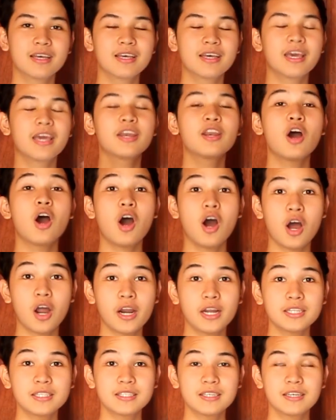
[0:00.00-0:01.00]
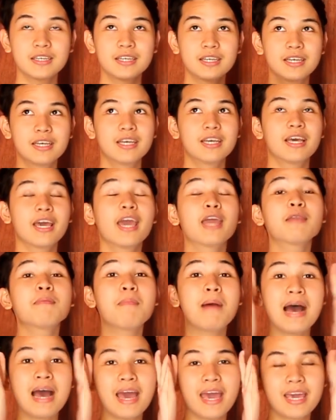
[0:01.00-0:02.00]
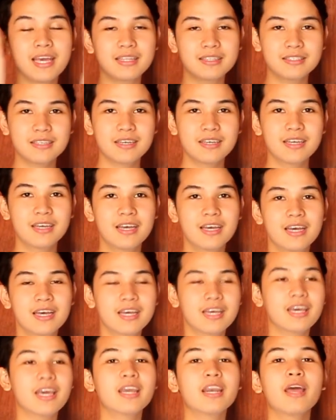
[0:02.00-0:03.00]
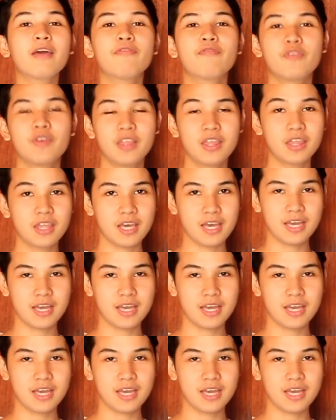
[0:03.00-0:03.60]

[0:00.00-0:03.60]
In heart, in mind, in everything,